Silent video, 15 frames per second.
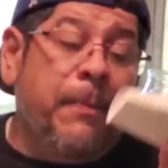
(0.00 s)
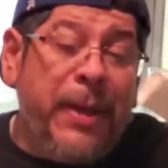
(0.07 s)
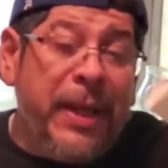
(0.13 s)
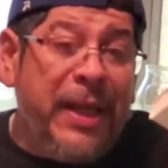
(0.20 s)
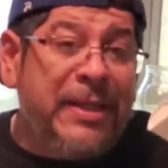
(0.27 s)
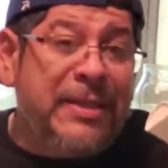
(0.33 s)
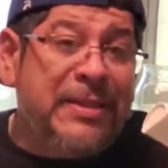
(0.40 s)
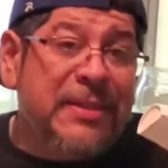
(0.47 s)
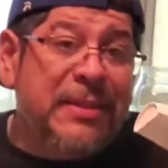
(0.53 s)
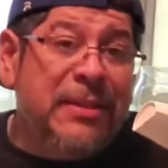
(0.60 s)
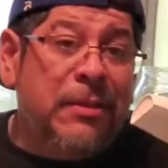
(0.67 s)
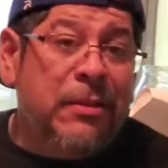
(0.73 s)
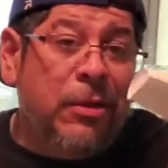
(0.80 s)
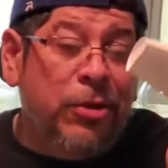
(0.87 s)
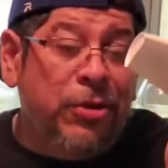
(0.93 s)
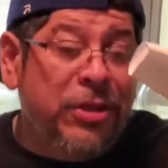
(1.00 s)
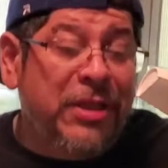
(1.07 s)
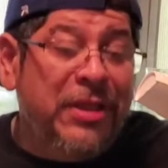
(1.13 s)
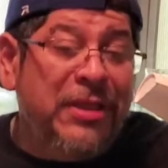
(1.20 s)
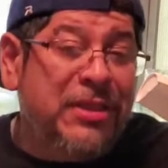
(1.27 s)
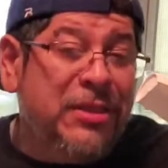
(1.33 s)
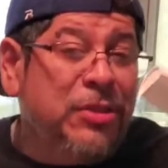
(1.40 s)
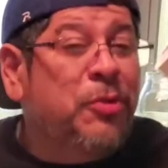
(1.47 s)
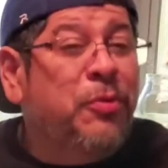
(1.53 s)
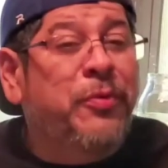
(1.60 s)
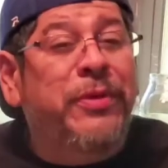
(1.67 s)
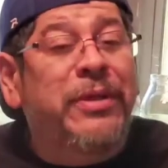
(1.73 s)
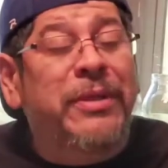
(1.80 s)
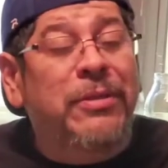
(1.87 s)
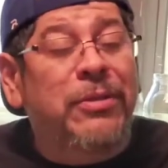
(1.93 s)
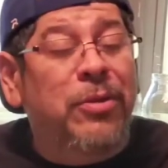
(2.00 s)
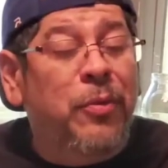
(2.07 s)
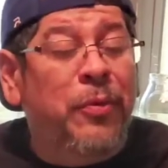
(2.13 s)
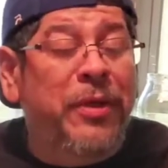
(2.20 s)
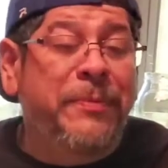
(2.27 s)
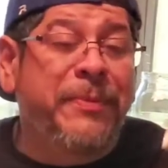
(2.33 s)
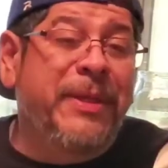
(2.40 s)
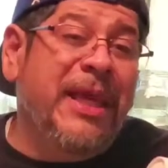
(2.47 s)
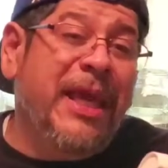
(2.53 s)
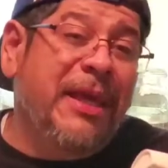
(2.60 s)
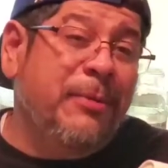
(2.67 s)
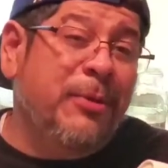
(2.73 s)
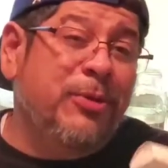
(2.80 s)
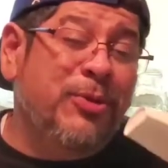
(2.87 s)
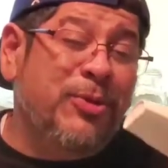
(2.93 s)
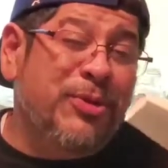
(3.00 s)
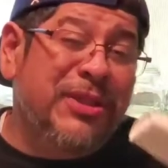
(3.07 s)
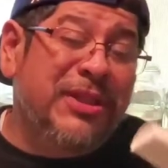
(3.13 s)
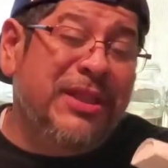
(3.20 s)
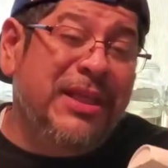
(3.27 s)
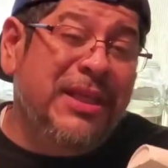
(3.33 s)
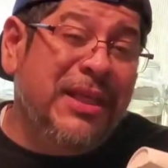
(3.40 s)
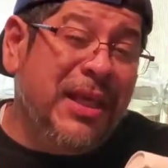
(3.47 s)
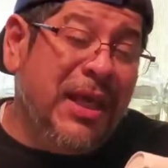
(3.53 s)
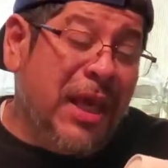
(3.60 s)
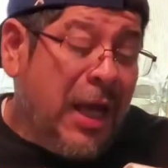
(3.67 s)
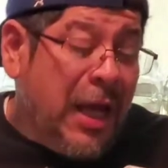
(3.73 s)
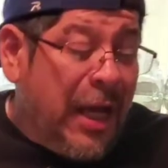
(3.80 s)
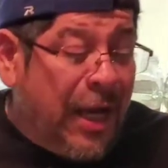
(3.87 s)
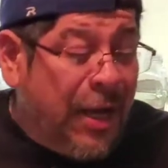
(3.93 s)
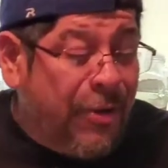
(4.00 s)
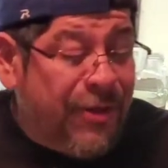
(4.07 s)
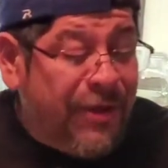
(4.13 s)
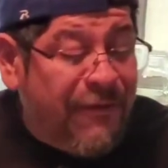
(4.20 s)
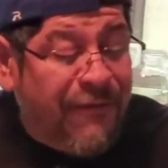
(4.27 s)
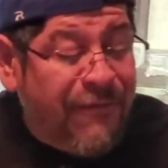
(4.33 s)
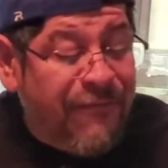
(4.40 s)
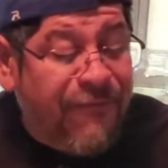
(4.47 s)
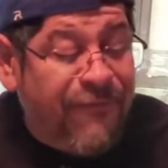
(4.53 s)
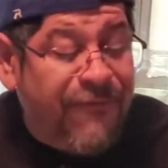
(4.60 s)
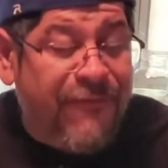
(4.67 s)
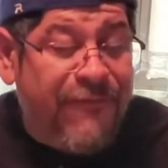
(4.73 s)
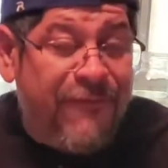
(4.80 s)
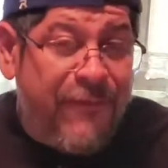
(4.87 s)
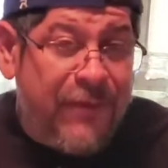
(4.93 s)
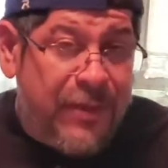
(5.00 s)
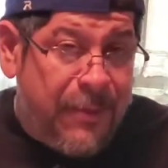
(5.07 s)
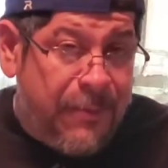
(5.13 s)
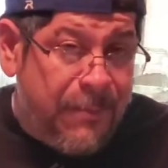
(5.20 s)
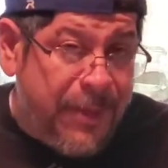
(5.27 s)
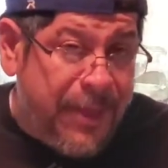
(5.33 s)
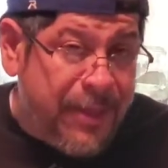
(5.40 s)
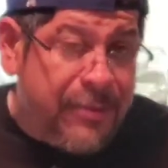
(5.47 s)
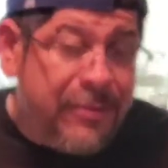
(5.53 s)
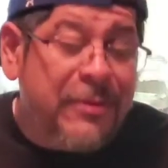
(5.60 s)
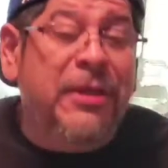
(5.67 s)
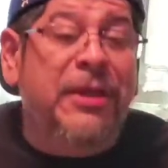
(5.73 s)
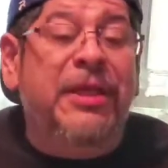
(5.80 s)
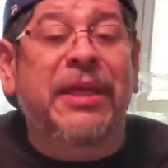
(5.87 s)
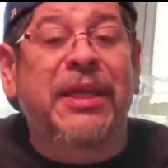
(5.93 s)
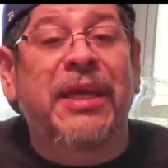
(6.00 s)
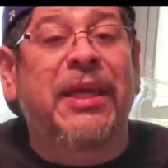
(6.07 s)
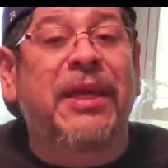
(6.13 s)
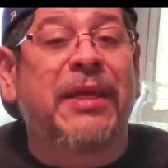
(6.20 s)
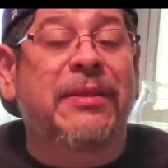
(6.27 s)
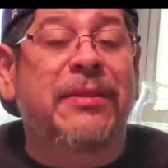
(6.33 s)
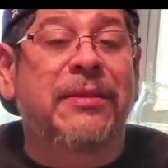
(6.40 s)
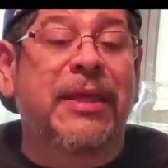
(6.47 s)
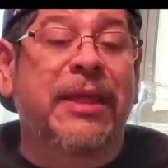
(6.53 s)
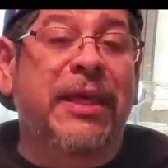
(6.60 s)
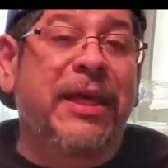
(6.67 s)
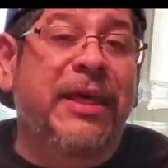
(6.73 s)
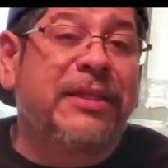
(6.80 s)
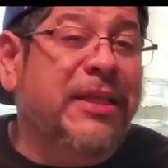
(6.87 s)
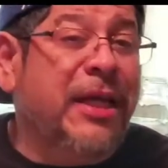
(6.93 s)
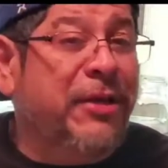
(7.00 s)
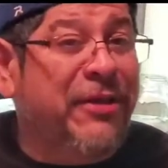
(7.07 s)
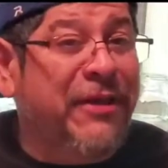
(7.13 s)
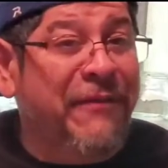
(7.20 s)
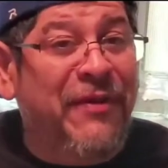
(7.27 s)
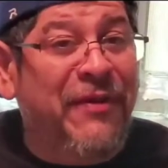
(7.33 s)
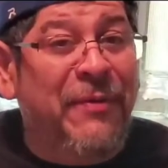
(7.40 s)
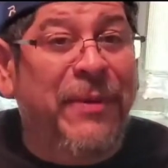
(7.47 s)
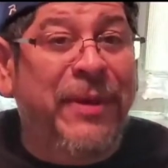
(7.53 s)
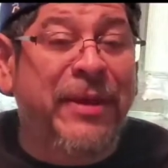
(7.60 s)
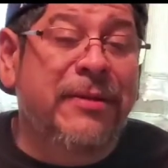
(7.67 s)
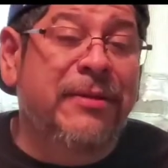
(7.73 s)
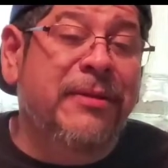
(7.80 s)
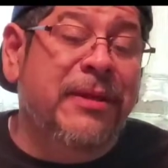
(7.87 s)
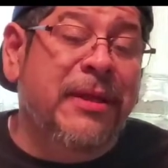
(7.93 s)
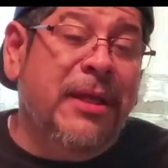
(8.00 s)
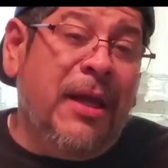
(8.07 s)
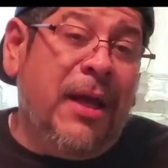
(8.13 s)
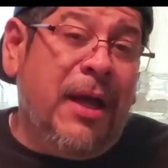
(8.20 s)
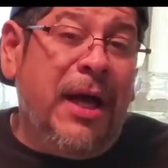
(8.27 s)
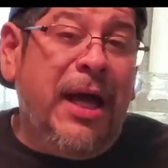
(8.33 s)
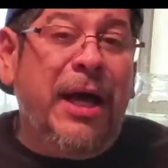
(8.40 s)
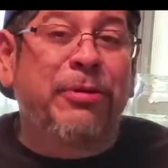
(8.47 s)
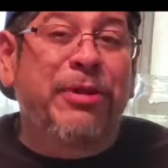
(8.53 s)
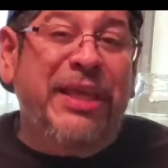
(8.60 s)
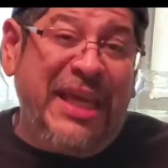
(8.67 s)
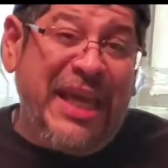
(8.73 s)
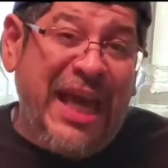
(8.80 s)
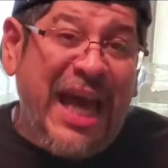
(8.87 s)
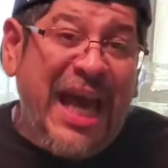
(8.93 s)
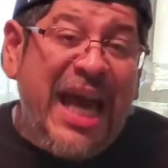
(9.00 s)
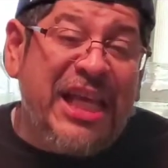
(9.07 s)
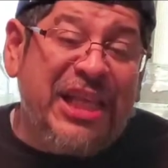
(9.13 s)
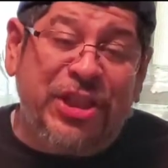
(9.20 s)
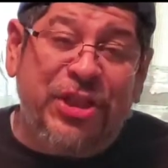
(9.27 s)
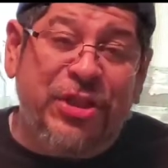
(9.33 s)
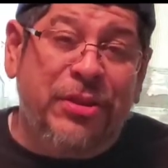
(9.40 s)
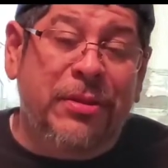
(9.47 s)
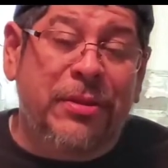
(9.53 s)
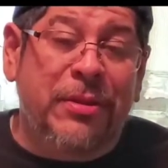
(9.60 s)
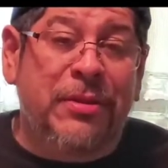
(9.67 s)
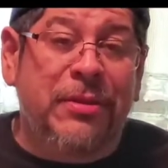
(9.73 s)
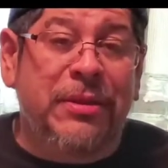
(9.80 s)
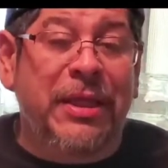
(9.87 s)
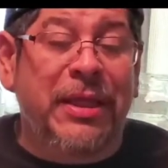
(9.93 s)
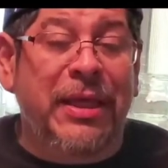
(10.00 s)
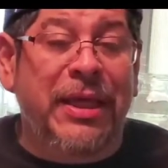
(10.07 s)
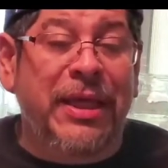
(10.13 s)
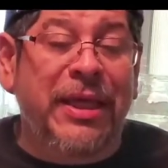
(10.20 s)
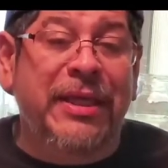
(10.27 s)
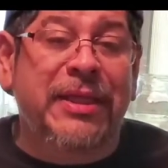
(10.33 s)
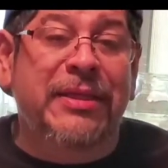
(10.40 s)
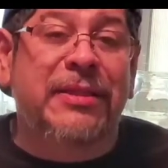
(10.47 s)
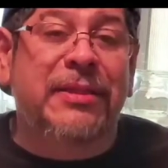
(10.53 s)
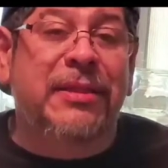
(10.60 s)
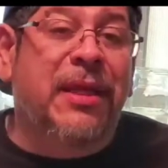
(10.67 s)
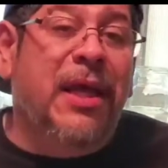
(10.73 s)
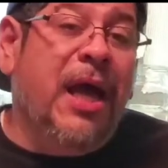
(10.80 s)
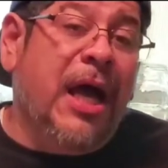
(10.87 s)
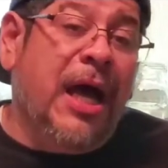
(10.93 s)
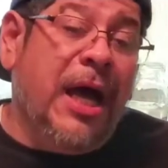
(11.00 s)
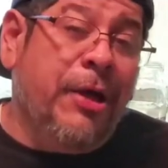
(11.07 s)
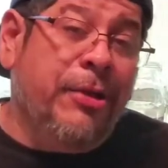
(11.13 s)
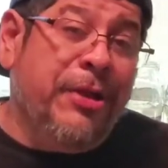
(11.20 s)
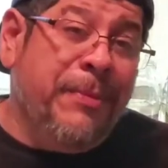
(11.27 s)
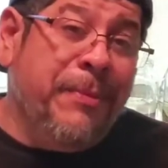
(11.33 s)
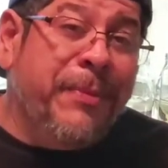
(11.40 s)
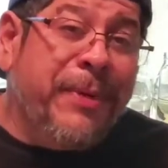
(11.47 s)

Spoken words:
Plus, on this you will be able to see how the male get the eggs out of the female, how they hatch the eggs, how the